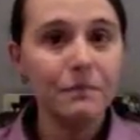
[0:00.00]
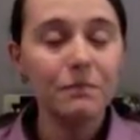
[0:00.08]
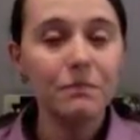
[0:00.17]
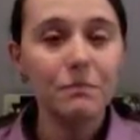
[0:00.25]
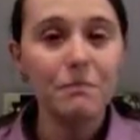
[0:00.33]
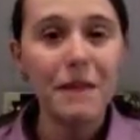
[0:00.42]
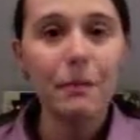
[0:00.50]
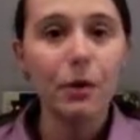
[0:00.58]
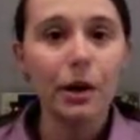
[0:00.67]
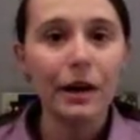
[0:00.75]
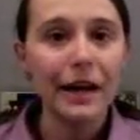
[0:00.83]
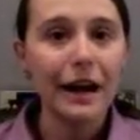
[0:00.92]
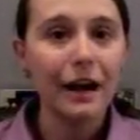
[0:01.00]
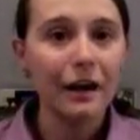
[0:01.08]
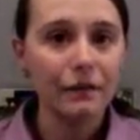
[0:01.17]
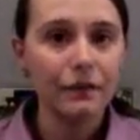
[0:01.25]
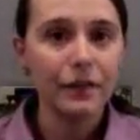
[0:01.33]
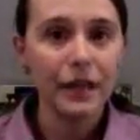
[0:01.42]
memory
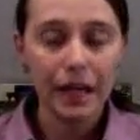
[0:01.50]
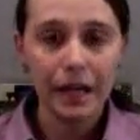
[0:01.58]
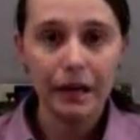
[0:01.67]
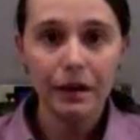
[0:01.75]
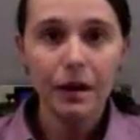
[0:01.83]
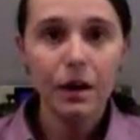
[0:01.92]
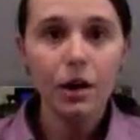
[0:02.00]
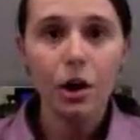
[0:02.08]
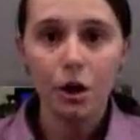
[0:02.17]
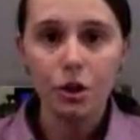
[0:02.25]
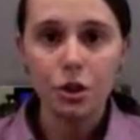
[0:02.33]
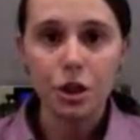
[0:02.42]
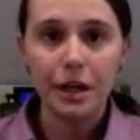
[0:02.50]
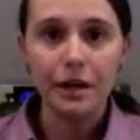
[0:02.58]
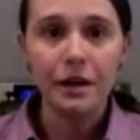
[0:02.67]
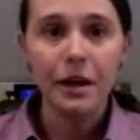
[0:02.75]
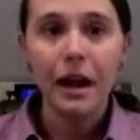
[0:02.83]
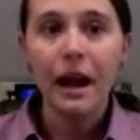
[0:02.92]
of the kanji,
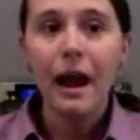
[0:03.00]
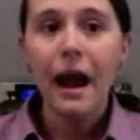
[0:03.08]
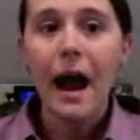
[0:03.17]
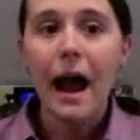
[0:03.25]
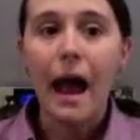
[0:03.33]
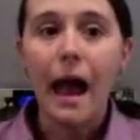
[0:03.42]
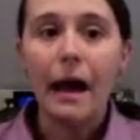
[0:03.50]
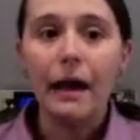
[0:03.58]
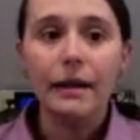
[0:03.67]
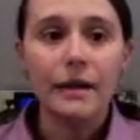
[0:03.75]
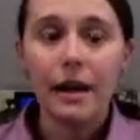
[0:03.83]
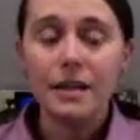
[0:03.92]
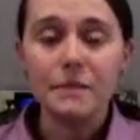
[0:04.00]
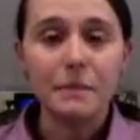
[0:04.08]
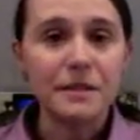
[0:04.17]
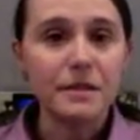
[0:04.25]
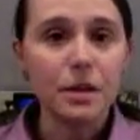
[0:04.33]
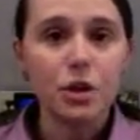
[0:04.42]
and it's been
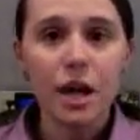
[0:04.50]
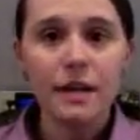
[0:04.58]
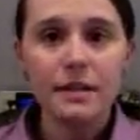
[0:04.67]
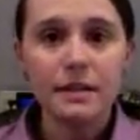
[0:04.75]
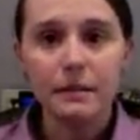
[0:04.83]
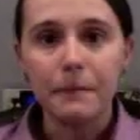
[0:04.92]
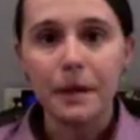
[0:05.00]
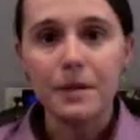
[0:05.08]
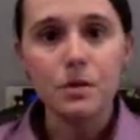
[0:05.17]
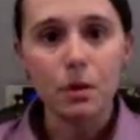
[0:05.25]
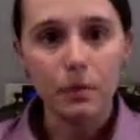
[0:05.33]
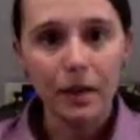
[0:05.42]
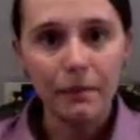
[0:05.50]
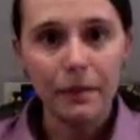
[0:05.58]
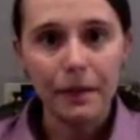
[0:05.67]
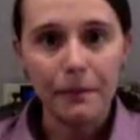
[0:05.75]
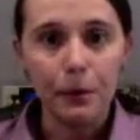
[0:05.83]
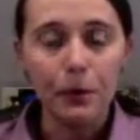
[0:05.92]
suggested by so many
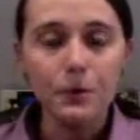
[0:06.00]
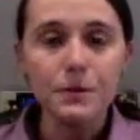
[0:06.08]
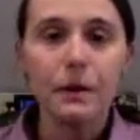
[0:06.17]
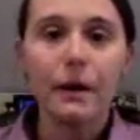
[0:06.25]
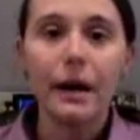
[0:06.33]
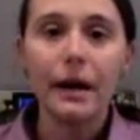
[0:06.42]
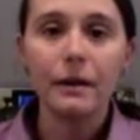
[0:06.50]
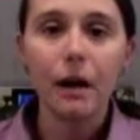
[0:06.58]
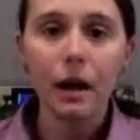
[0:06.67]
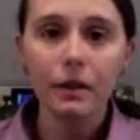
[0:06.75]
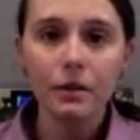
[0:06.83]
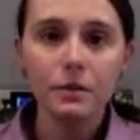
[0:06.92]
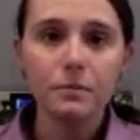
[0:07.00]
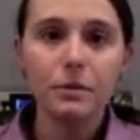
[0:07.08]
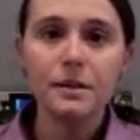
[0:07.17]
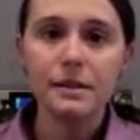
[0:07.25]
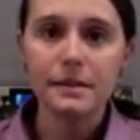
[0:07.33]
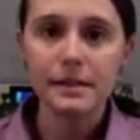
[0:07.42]
people, so I got those
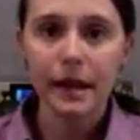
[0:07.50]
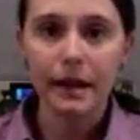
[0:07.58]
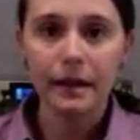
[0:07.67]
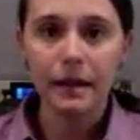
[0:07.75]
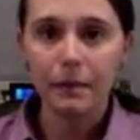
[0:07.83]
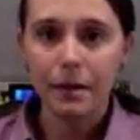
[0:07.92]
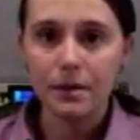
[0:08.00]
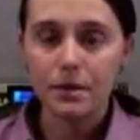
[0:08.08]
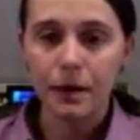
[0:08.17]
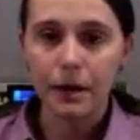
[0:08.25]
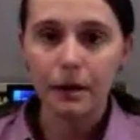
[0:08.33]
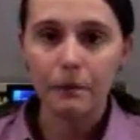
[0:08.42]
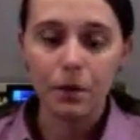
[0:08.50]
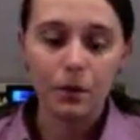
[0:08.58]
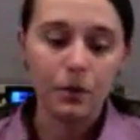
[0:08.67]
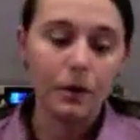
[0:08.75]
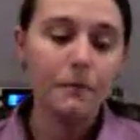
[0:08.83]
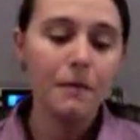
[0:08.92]
books and scanned them into my
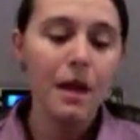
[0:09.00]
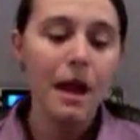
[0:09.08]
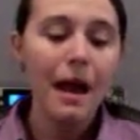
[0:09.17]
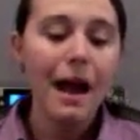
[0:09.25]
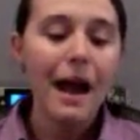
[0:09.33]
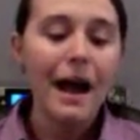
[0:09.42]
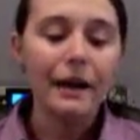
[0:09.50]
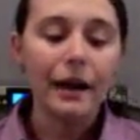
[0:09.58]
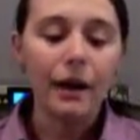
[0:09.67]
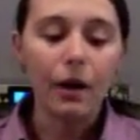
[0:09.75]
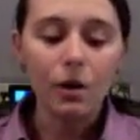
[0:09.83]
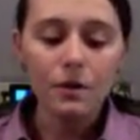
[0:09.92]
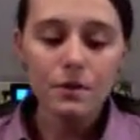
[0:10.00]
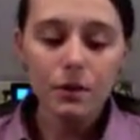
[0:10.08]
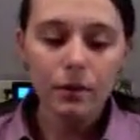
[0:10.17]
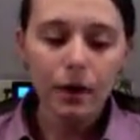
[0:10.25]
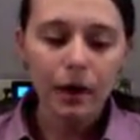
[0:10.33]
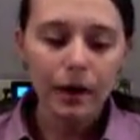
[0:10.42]
computer. And I also
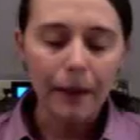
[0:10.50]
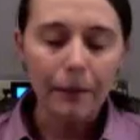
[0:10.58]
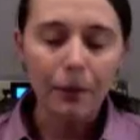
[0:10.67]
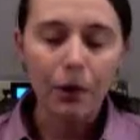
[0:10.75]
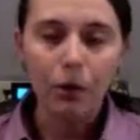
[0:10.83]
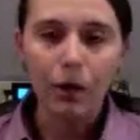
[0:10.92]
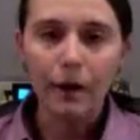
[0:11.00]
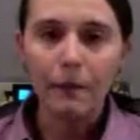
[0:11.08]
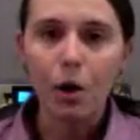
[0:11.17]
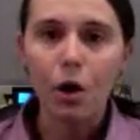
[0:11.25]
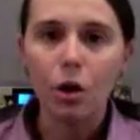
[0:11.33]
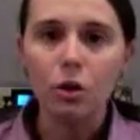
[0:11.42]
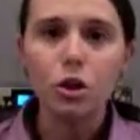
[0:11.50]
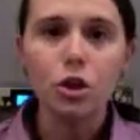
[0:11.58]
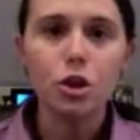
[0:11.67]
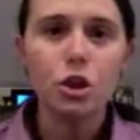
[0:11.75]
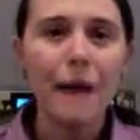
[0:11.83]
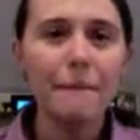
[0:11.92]
got a program called
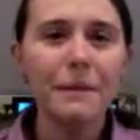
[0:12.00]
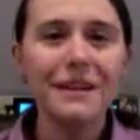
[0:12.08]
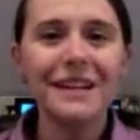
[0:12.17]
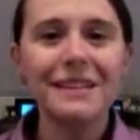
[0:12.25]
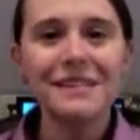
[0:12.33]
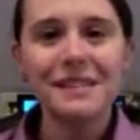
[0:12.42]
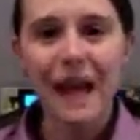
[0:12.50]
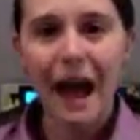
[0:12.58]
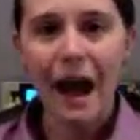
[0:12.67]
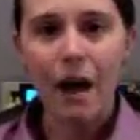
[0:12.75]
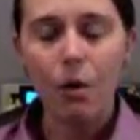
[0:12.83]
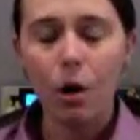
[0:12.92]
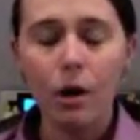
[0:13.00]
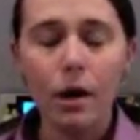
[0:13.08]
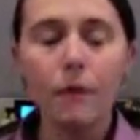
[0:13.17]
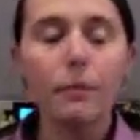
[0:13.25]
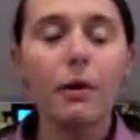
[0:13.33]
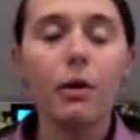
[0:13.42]
Japanese Now, or
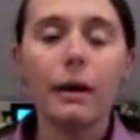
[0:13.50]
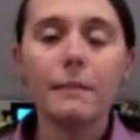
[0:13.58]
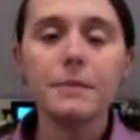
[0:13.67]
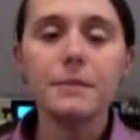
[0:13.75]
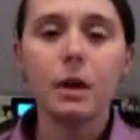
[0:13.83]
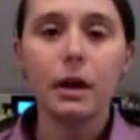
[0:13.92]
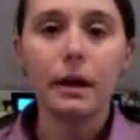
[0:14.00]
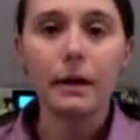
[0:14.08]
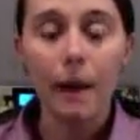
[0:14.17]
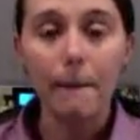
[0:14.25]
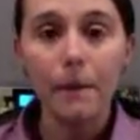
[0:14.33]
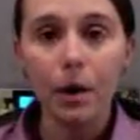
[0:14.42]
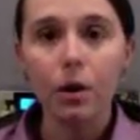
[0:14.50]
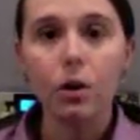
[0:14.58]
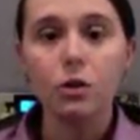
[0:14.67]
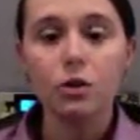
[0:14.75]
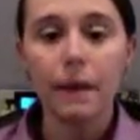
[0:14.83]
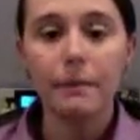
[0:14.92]
not a program, sorry, a book
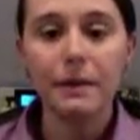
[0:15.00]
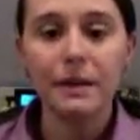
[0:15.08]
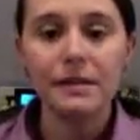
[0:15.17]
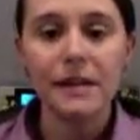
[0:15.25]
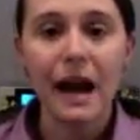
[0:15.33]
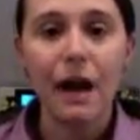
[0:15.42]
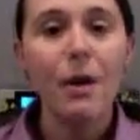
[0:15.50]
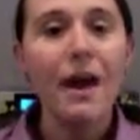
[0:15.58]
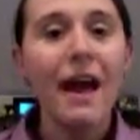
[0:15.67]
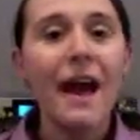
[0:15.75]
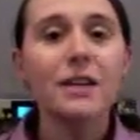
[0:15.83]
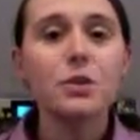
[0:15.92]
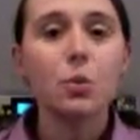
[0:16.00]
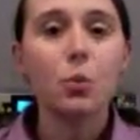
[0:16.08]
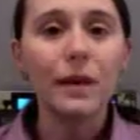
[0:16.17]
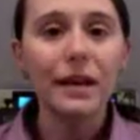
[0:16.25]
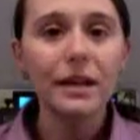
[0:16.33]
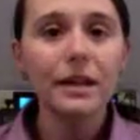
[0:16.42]
called Japanese Now, and it's a
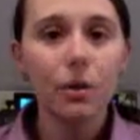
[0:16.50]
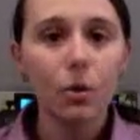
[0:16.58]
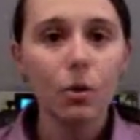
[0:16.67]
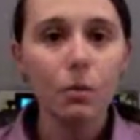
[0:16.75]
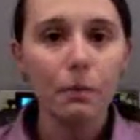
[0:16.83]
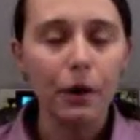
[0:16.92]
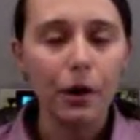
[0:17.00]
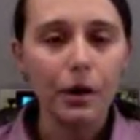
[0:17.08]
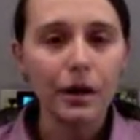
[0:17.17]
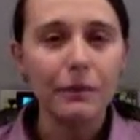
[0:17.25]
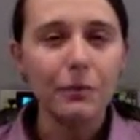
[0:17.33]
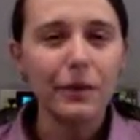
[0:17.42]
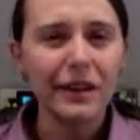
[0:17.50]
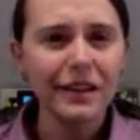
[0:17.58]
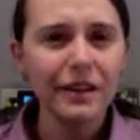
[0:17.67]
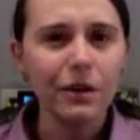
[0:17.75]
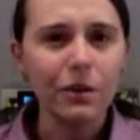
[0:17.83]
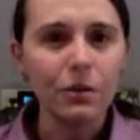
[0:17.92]
really old book, really
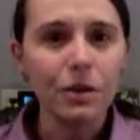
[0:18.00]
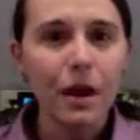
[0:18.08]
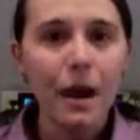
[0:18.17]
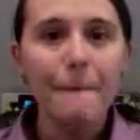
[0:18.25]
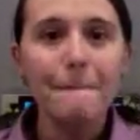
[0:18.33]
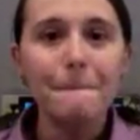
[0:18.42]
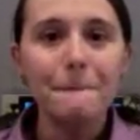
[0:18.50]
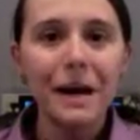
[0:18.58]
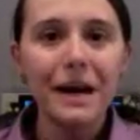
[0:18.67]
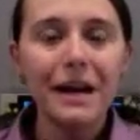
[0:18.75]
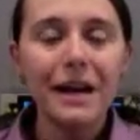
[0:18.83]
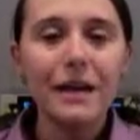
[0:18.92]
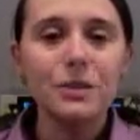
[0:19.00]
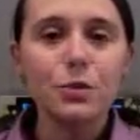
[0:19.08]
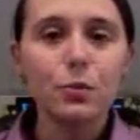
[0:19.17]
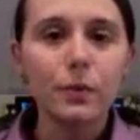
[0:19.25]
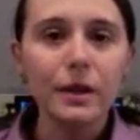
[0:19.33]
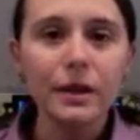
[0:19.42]
old, but it's
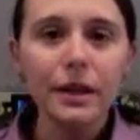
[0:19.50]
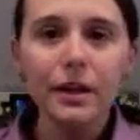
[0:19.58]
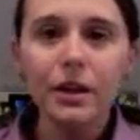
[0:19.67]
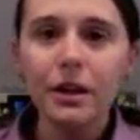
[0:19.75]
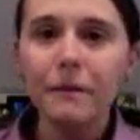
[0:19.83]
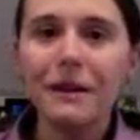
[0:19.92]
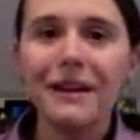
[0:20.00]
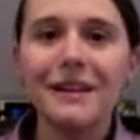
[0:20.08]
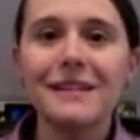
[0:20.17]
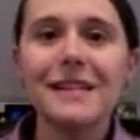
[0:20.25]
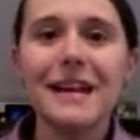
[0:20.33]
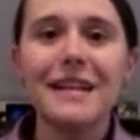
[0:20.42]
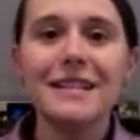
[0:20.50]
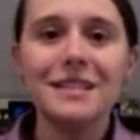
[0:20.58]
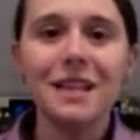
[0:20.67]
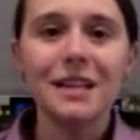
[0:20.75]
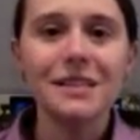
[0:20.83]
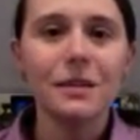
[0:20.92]
really good because it
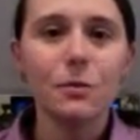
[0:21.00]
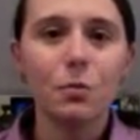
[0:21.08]
doesn't